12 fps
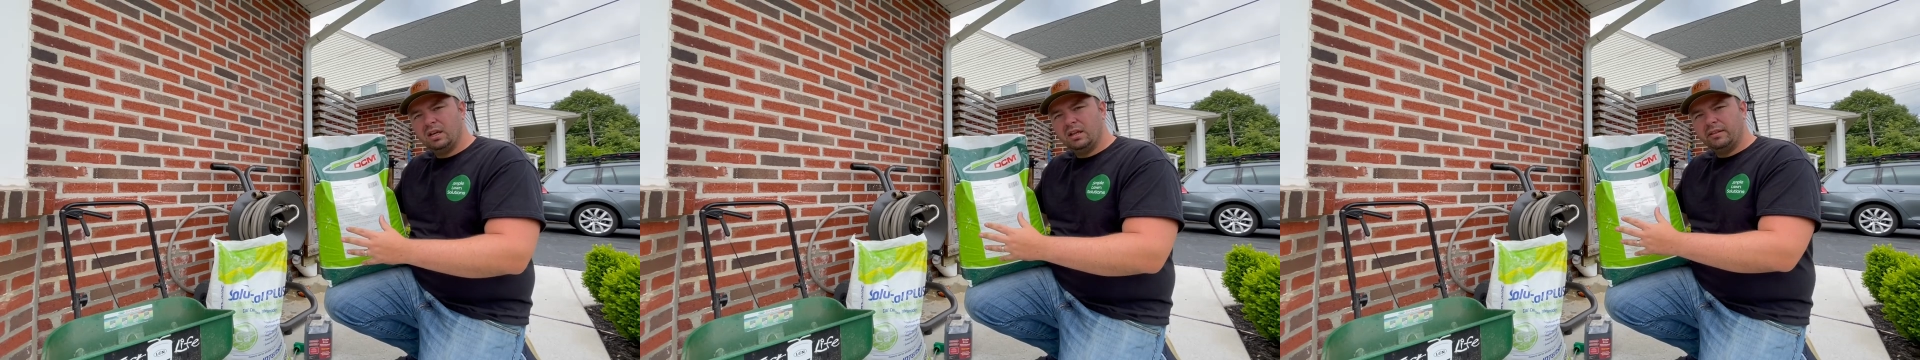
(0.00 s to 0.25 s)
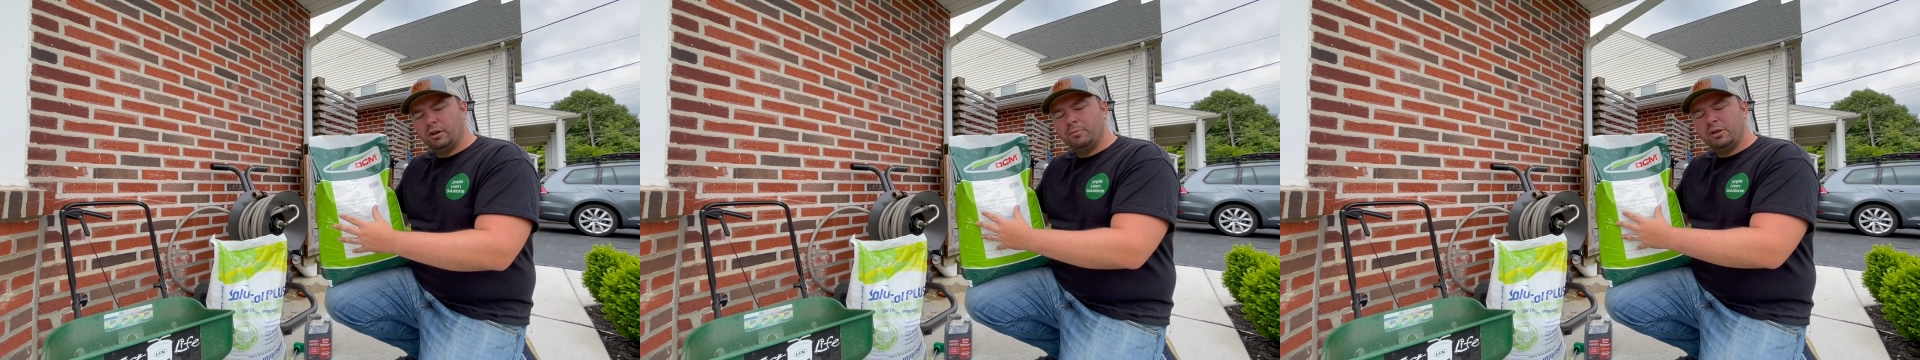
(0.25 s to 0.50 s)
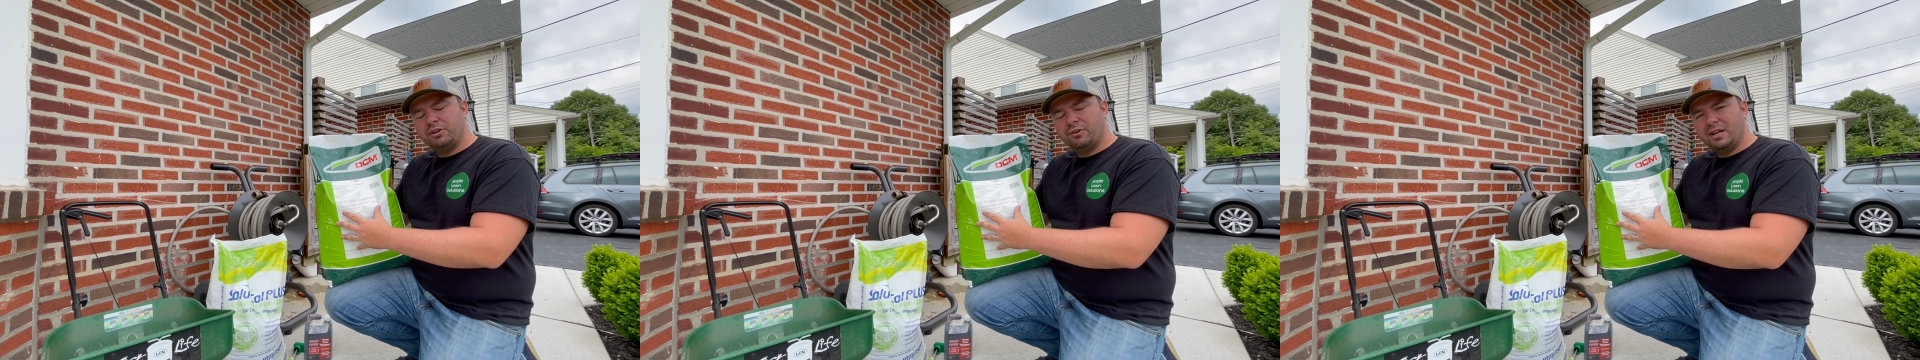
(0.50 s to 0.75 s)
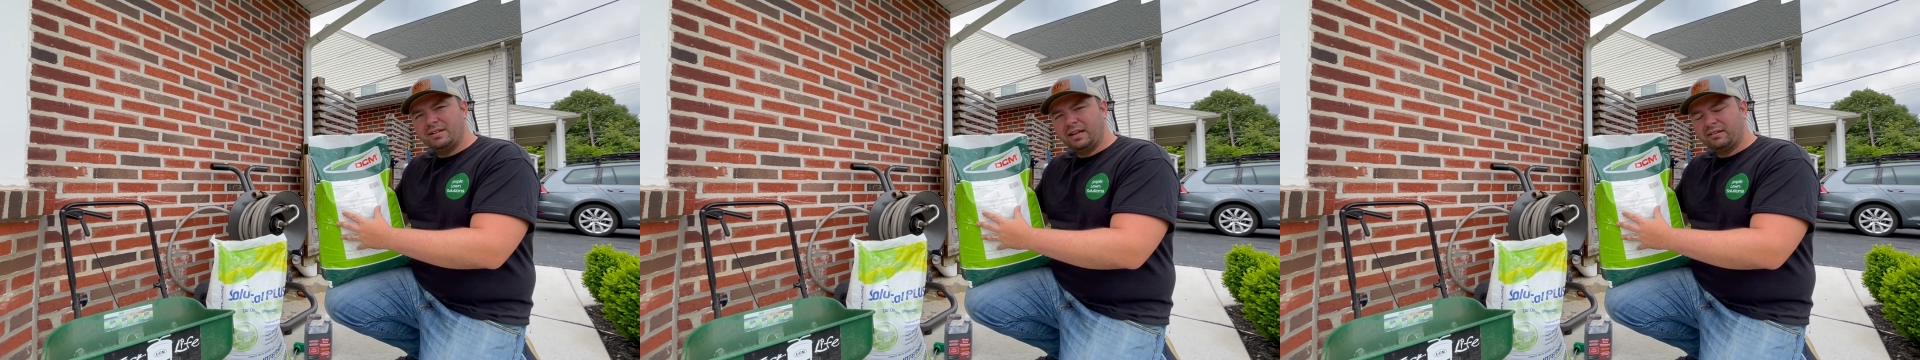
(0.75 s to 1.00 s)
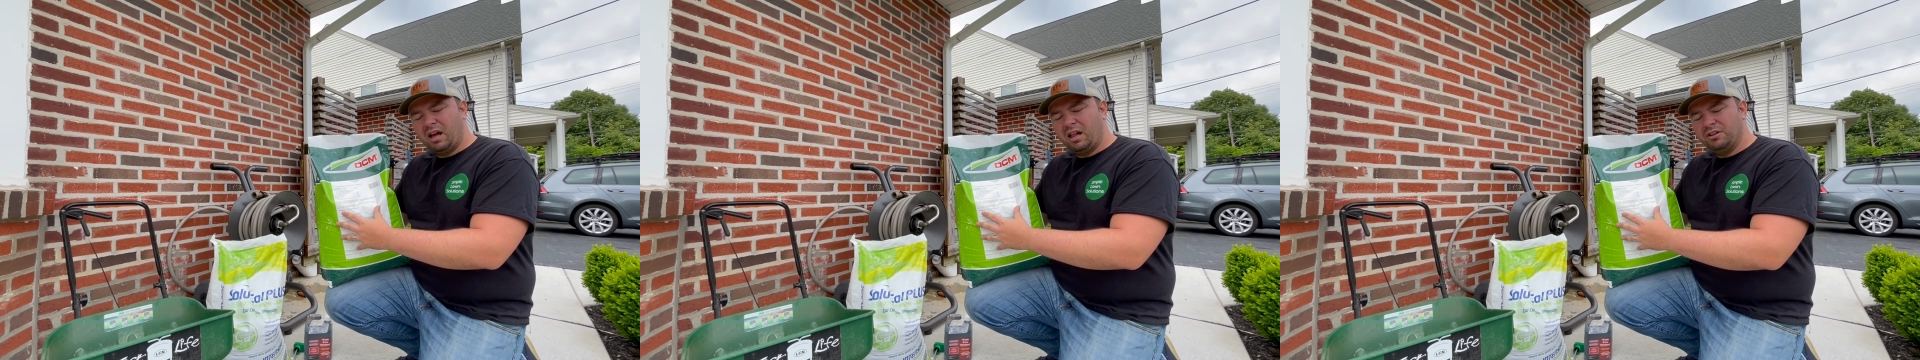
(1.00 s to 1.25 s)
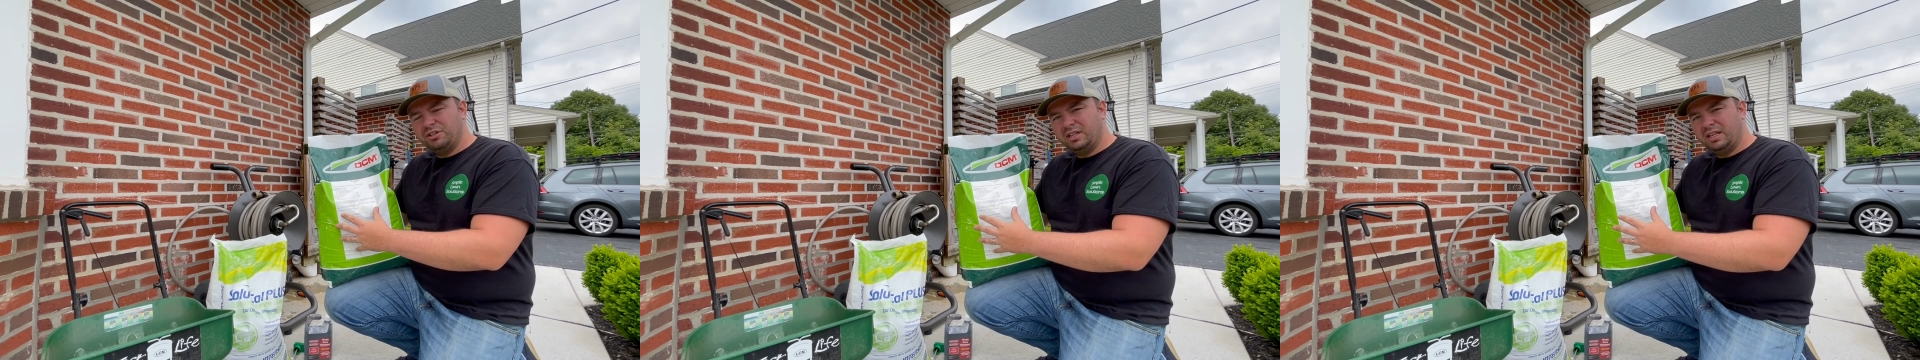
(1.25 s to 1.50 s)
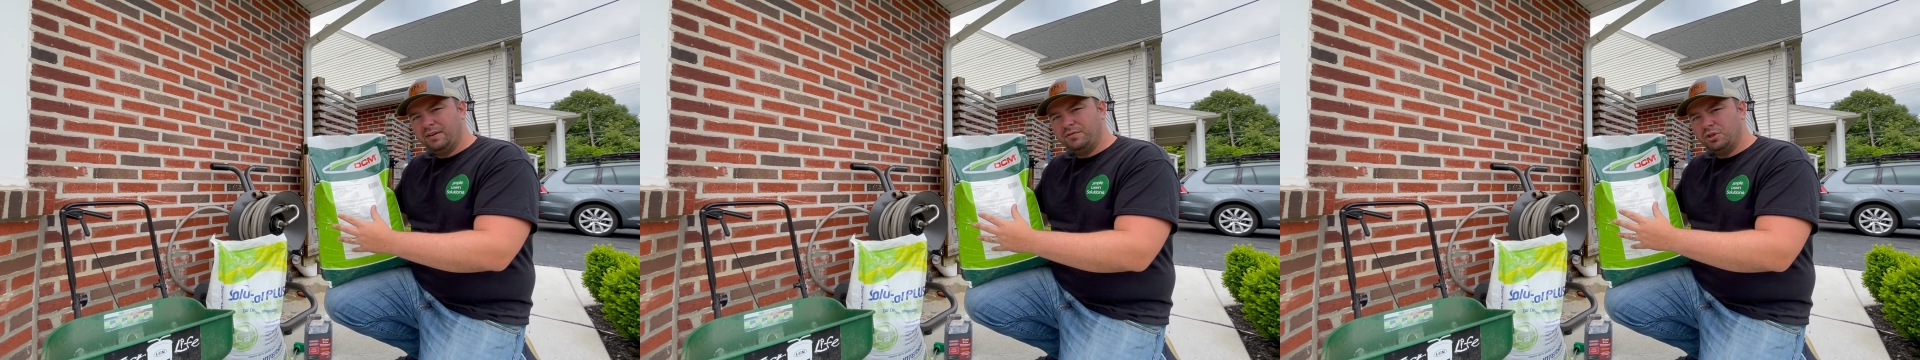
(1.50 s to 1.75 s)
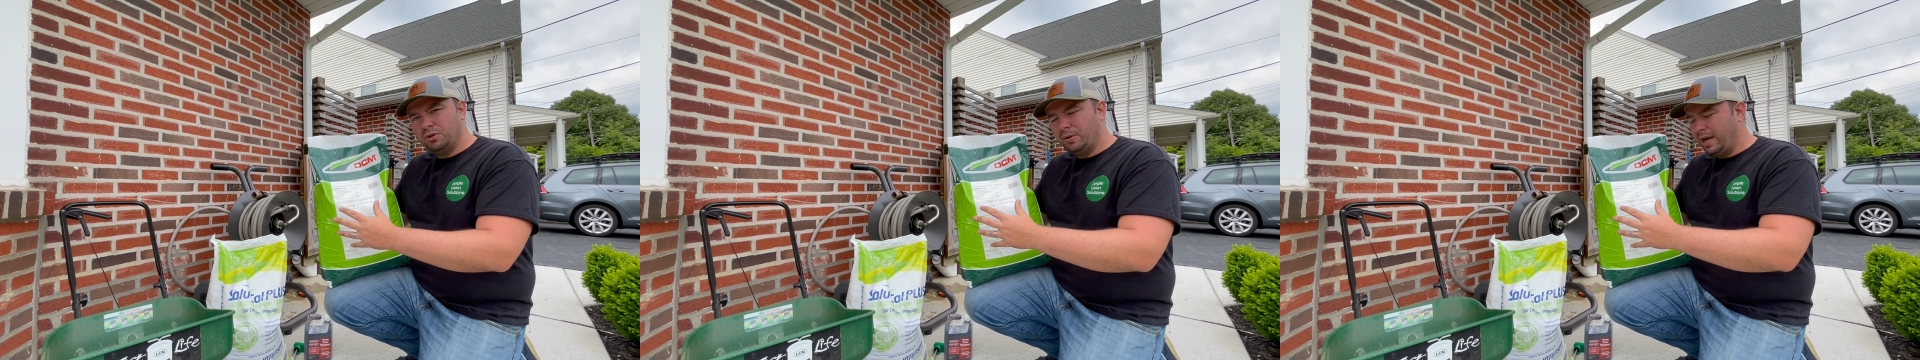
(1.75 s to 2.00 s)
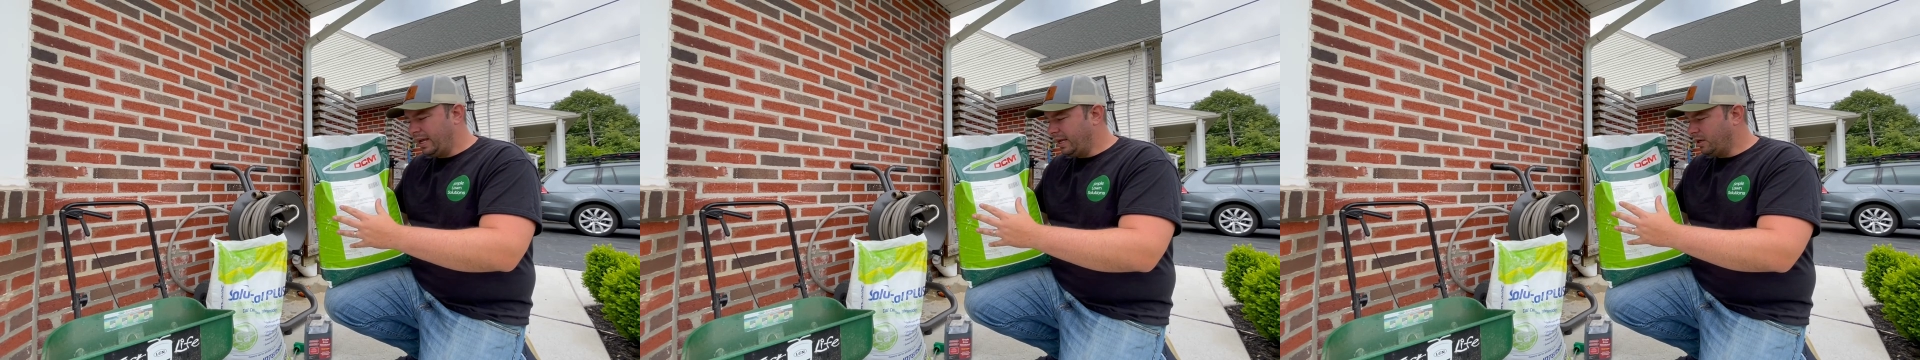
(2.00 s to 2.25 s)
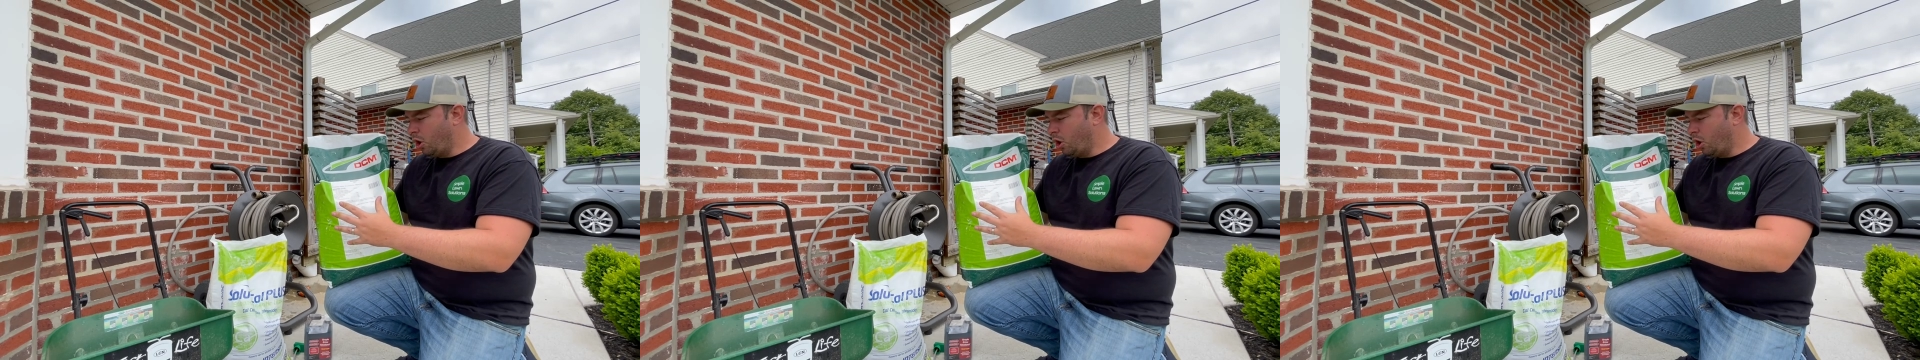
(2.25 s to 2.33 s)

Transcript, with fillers: their Minigran technology gives you a